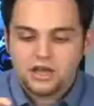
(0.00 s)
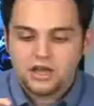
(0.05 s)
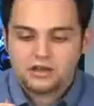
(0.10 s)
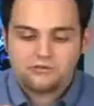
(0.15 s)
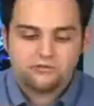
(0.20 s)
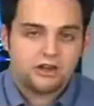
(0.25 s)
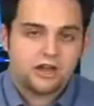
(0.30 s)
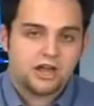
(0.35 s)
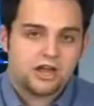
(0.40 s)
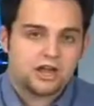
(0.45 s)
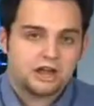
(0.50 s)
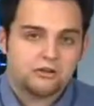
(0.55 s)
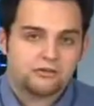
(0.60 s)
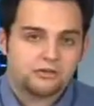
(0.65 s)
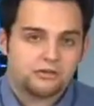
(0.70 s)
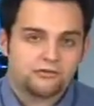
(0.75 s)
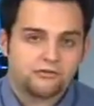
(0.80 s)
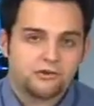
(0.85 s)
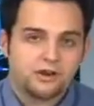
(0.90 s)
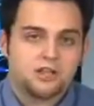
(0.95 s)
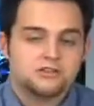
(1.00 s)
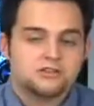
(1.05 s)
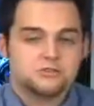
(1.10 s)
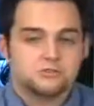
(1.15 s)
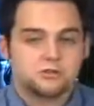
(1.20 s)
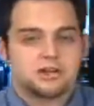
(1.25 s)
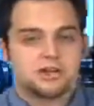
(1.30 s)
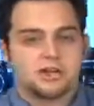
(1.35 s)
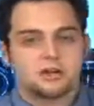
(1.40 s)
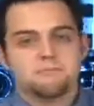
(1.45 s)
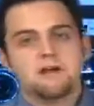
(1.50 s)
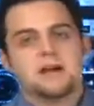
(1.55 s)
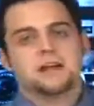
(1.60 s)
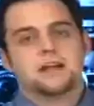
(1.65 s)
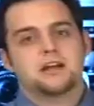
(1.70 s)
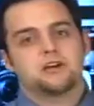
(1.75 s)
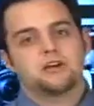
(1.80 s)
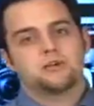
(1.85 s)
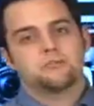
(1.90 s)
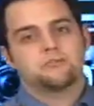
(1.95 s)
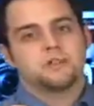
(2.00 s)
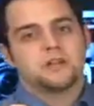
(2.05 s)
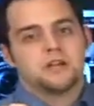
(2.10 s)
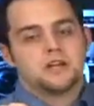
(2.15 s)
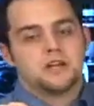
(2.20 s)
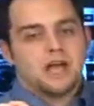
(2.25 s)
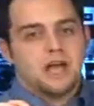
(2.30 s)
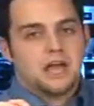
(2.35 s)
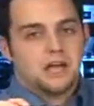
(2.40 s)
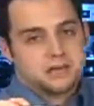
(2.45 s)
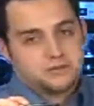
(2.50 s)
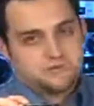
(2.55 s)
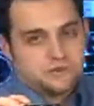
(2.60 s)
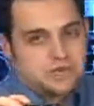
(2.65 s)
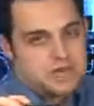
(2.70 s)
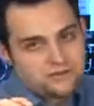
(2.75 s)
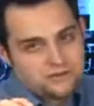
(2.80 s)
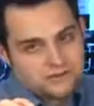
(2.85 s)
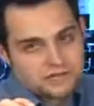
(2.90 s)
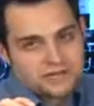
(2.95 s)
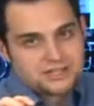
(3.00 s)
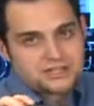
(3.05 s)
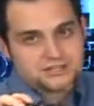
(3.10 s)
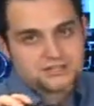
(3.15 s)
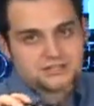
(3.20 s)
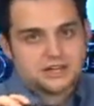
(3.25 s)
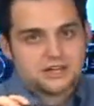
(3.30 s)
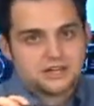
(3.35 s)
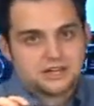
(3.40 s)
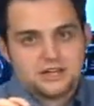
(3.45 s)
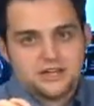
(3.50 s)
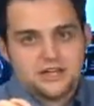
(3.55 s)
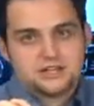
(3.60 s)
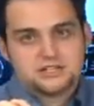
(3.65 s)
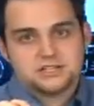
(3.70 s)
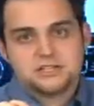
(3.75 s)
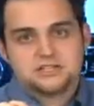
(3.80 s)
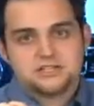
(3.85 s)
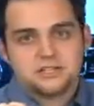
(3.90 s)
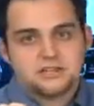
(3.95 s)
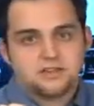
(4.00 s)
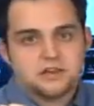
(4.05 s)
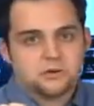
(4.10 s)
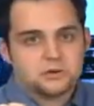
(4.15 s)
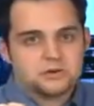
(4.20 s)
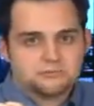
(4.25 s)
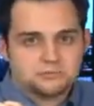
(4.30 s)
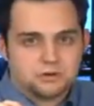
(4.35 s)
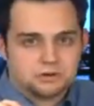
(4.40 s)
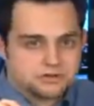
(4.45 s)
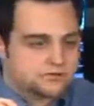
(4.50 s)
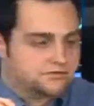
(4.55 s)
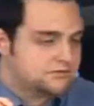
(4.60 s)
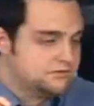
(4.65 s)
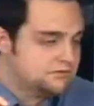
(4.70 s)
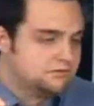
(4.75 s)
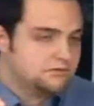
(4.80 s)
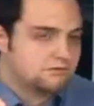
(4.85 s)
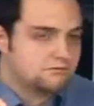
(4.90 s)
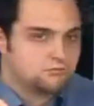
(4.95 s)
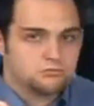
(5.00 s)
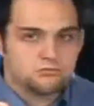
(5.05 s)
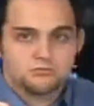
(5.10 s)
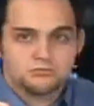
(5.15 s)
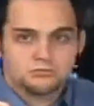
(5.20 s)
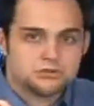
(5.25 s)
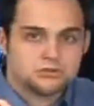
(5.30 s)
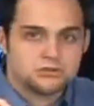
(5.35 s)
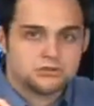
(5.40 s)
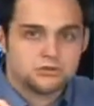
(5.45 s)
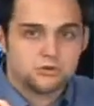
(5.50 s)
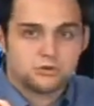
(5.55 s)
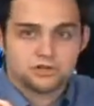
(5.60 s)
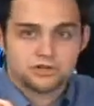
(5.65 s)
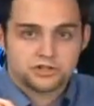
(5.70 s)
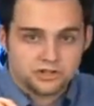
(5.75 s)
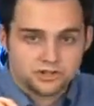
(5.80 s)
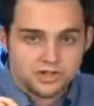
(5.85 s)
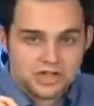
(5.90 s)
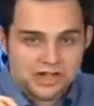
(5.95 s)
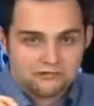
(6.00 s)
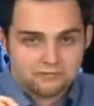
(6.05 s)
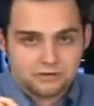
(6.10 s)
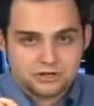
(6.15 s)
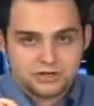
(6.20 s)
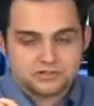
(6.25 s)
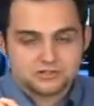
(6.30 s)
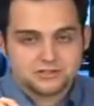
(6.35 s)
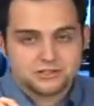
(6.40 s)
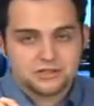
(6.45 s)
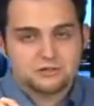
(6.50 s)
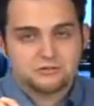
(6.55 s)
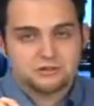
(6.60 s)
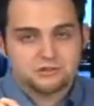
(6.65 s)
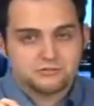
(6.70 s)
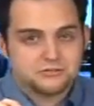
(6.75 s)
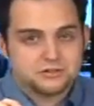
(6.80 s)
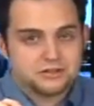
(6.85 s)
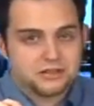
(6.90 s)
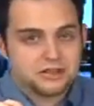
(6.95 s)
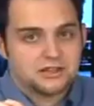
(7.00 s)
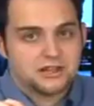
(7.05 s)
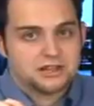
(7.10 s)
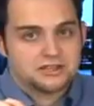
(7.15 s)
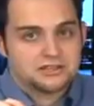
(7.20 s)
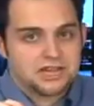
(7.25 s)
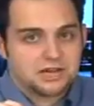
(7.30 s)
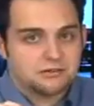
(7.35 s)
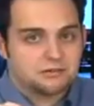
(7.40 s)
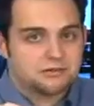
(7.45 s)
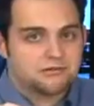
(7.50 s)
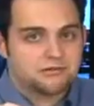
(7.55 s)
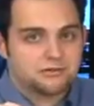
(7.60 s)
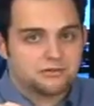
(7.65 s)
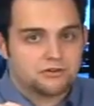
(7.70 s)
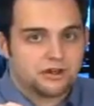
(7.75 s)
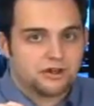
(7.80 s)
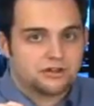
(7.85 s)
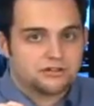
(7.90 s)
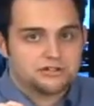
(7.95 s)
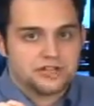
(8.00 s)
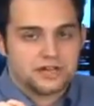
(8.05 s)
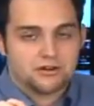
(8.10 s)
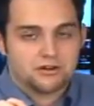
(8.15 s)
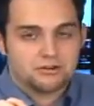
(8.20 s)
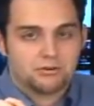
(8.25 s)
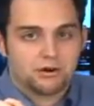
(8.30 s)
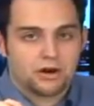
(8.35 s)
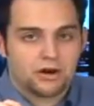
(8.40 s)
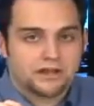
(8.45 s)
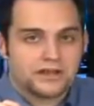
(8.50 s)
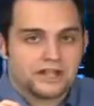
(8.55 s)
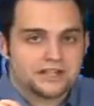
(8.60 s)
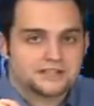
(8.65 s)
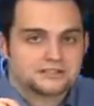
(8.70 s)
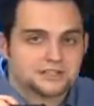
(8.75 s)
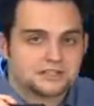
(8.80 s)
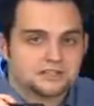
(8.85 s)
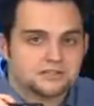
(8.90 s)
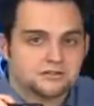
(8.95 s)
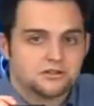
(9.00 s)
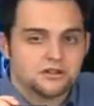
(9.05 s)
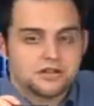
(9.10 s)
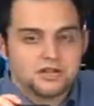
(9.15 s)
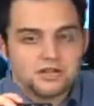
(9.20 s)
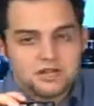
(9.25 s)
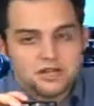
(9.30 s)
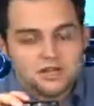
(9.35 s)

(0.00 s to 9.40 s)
And if you're hanging out with your friends, you want to come back home, and if you have a nice HD TV, which most of us do or should have, because you know the deadline's coming for a standard broadcast signal.